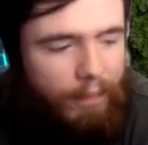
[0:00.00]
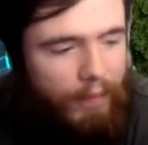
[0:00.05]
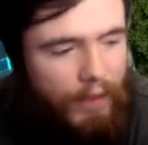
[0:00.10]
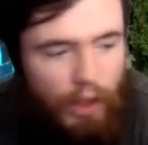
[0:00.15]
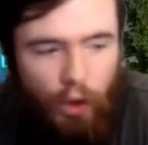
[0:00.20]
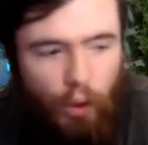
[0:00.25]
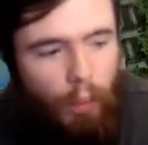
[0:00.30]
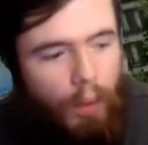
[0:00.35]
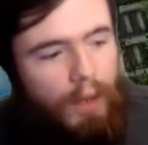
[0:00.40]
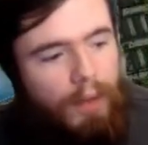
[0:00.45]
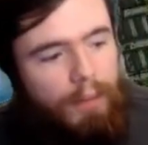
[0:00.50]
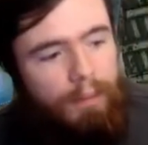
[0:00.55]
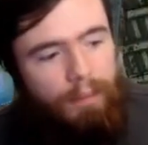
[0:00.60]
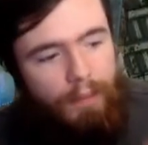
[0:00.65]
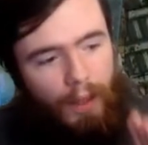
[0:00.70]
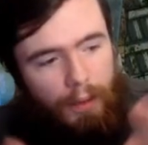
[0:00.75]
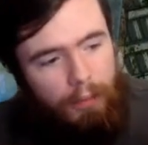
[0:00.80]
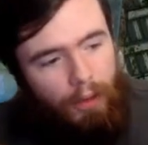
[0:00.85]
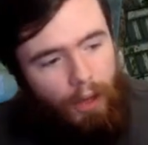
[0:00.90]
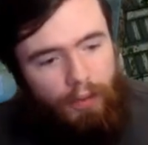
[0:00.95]
You know what?
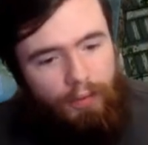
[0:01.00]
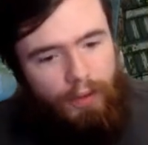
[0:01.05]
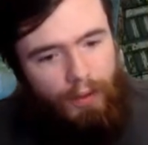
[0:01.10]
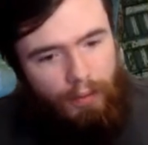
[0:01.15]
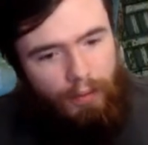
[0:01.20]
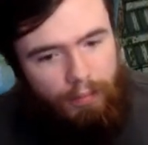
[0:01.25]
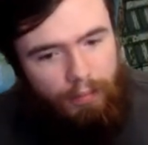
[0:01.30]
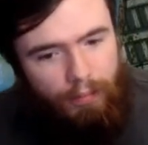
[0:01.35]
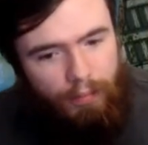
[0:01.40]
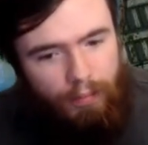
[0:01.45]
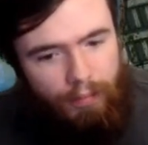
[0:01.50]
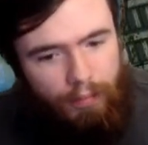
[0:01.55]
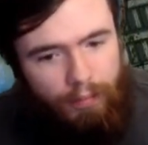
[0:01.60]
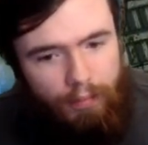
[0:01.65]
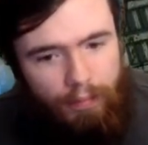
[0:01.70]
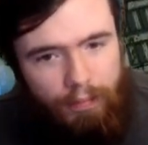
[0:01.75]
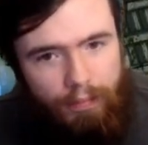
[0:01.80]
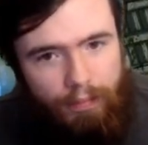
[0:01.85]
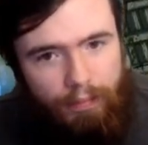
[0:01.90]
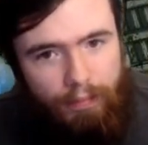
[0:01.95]
I'm confident.
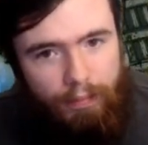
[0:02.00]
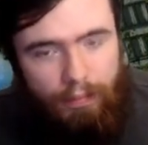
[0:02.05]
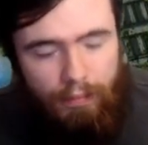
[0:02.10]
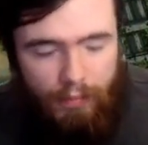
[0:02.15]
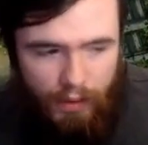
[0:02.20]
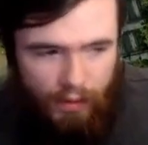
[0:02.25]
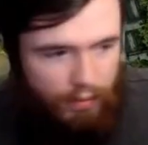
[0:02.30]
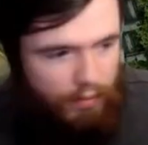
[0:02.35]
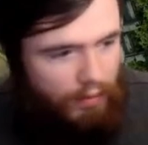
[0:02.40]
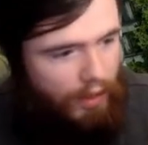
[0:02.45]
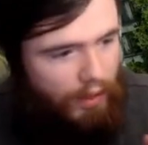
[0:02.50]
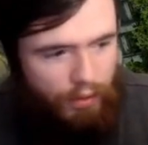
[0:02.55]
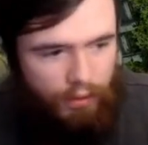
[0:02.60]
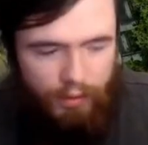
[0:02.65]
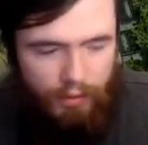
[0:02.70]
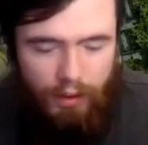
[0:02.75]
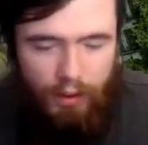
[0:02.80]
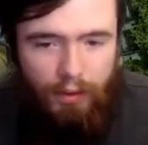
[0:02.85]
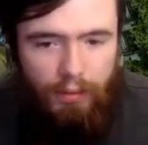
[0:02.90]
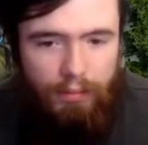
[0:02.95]
Take your
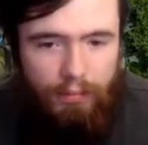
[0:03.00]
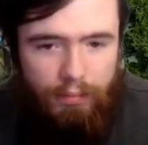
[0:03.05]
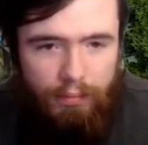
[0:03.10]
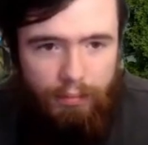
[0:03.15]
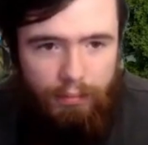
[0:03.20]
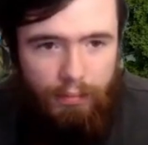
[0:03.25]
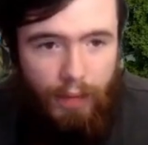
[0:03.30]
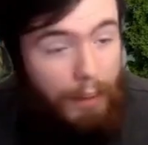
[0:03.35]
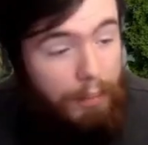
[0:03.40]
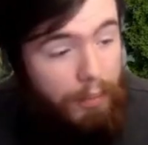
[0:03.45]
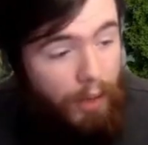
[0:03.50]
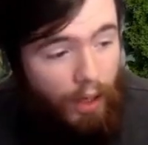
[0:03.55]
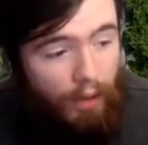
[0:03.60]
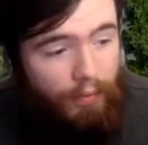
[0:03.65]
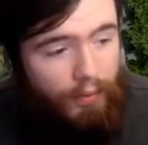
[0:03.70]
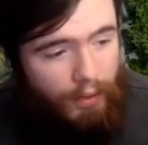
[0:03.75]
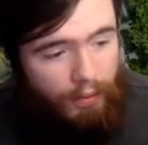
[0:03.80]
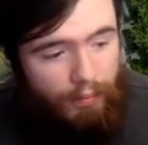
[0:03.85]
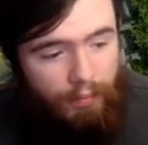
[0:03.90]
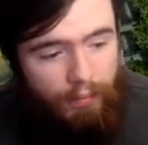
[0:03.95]
turn. I'm
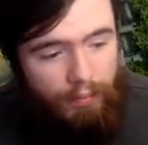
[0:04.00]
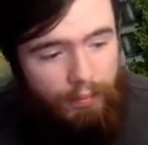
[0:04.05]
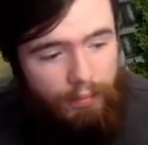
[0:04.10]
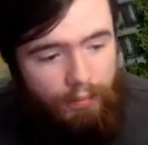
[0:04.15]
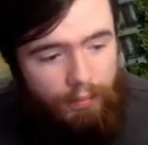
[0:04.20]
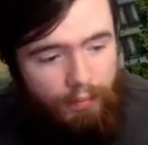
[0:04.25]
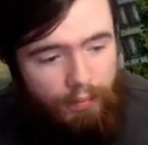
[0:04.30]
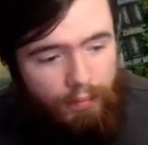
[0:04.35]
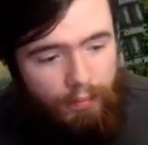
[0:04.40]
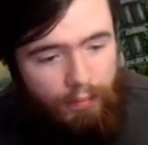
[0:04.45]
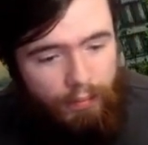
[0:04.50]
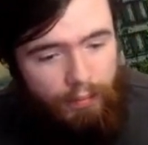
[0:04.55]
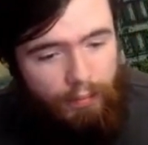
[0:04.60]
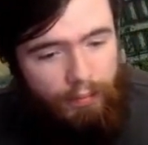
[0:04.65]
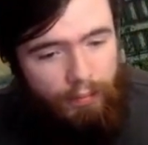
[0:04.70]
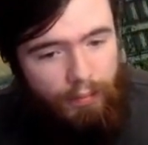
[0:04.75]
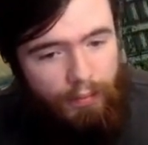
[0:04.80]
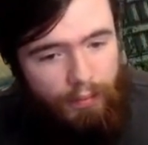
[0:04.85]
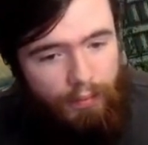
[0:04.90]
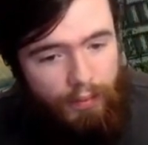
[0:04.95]
confident.
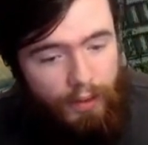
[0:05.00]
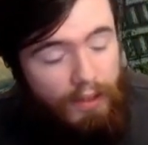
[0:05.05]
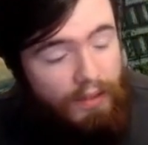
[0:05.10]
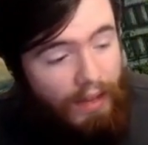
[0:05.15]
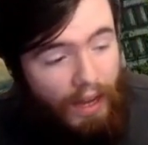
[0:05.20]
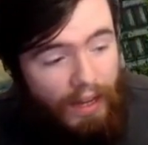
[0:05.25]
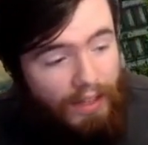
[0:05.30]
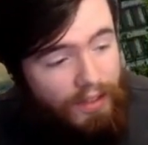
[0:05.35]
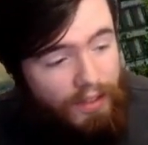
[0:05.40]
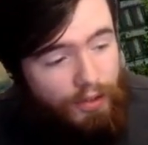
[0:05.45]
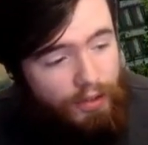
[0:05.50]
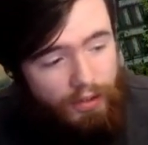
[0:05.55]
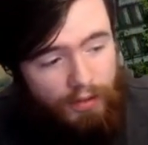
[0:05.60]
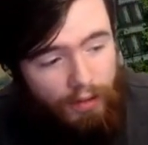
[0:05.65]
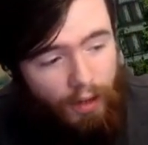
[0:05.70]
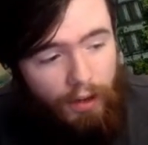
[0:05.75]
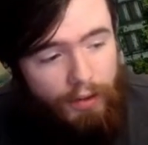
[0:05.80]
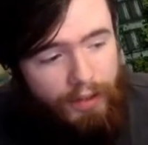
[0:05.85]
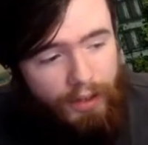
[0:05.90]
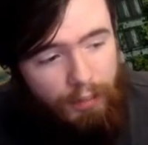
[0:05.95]
He's actually just
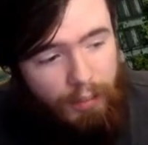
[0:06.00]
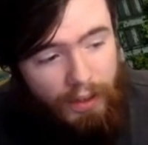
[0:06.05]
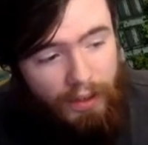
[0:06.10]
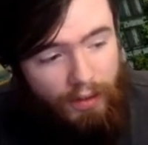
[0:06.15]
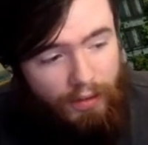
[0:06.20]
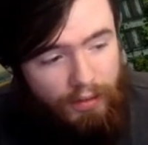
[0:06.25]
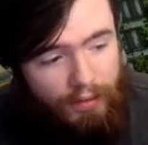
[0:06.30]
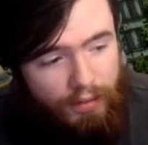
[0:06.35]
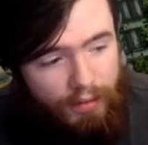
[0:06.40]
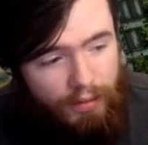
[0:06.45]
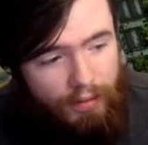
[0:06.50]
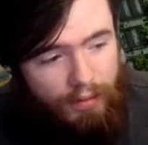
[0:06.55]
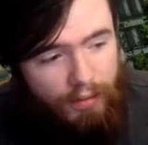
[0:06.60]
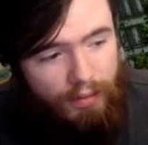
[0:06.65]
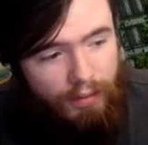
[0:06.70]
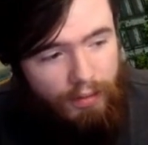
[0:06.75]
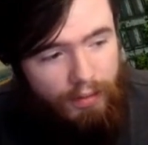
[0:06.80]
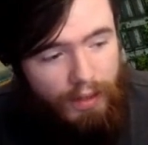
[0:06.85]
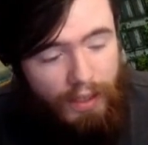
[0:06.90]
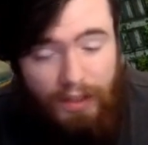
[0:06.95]
not going to beat us.
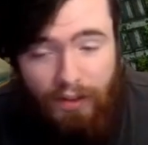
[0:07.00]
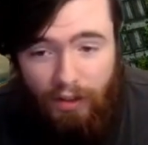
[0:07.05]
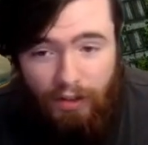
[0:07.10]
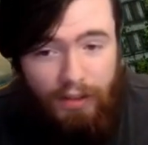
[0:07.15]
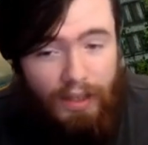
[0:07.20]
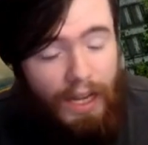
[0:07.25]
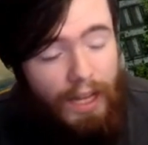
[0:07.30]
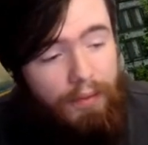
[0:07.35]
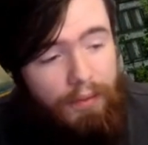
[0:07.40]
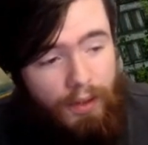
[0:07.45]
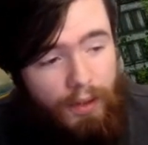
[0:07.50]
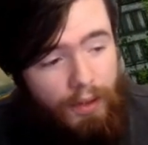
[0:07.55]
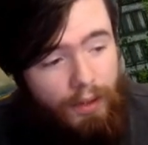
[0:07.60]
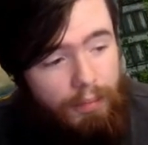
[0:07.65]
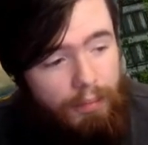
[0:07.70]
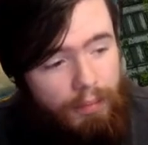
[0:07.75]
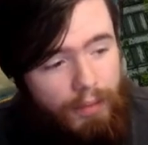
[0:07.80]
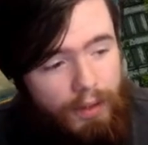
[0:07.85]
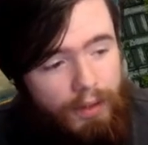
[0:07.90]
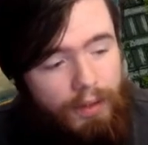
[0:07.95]
He doesn't have it in him.